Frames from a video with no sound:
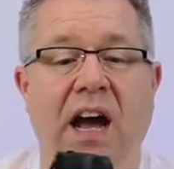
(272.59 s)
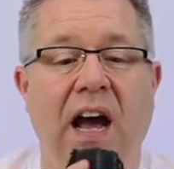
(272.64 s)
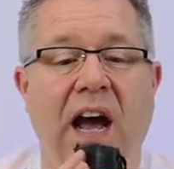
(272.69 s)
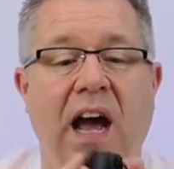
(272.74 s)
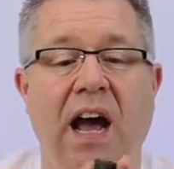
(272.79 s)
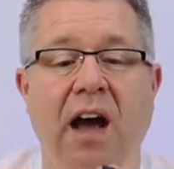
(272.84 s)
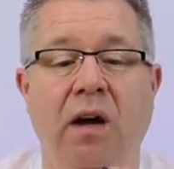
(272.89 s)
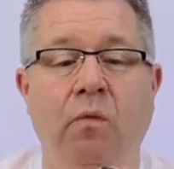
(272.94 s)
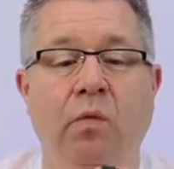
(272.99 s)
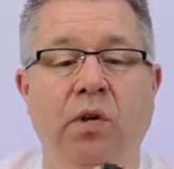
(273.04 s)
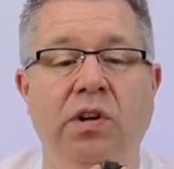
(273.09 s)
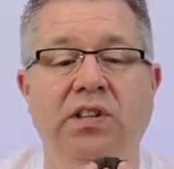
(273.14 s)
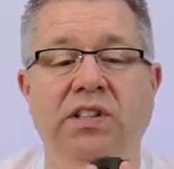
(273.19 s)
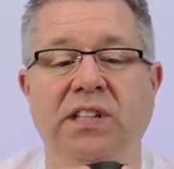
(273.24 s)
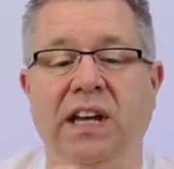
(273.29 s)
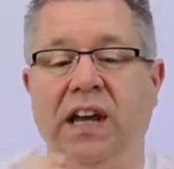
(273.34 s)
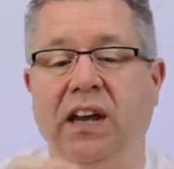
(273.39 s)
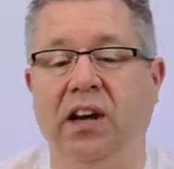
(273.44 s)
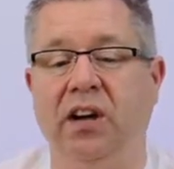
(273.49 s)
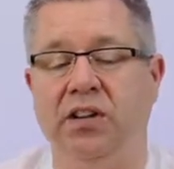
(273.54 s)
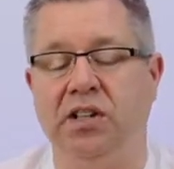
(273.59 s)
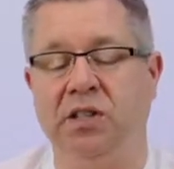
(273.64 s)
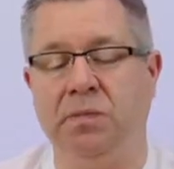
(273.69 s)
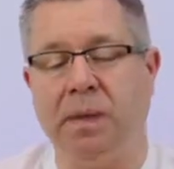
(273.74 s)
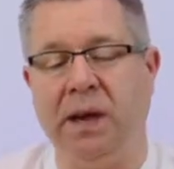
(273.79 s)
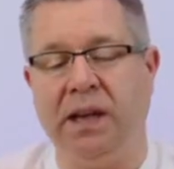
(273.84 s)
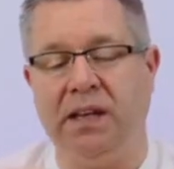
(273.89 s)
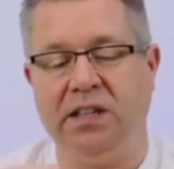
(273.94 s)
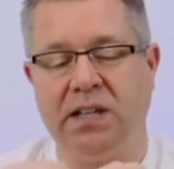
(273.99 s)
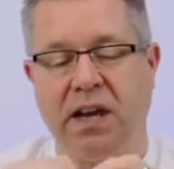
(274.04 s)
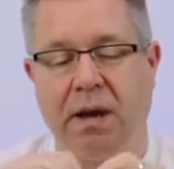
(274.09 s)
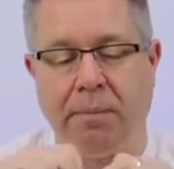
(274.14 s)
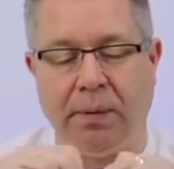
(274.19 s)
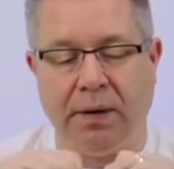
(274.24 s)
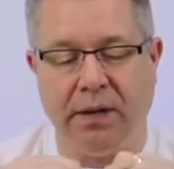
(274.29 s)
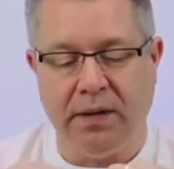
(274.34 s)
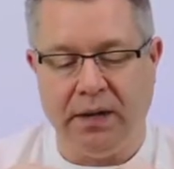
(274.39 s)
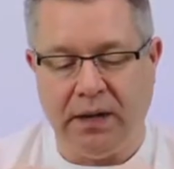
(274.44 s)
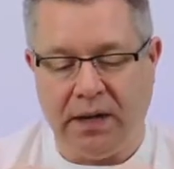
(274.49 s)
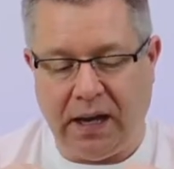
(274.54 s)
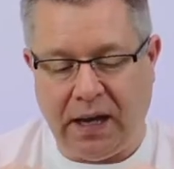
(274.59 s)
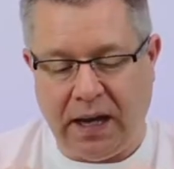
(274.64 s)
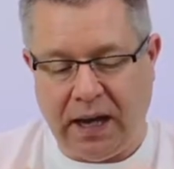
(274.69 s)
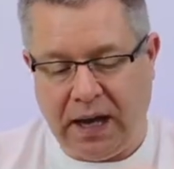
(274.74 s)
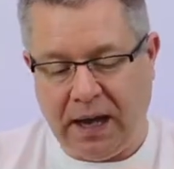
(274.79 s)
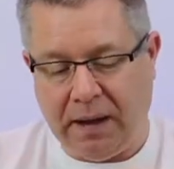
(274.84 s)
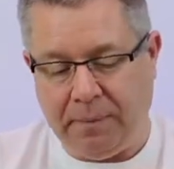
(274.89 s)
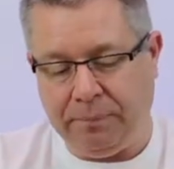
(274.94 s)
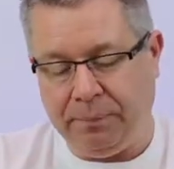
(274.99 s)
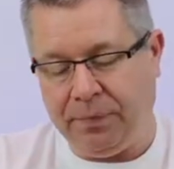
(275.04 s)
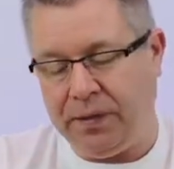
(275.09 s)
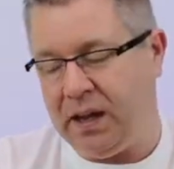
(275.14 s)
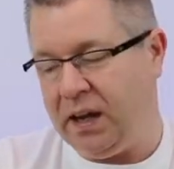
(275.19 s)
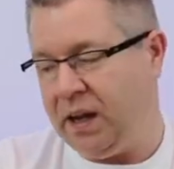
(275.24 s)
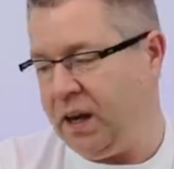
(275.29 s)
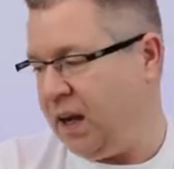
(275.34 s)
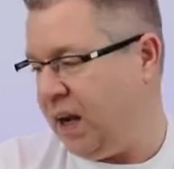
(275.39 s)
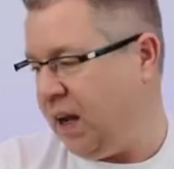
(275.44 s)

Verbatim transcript: Uh, wouldn't take a lot of space up, um,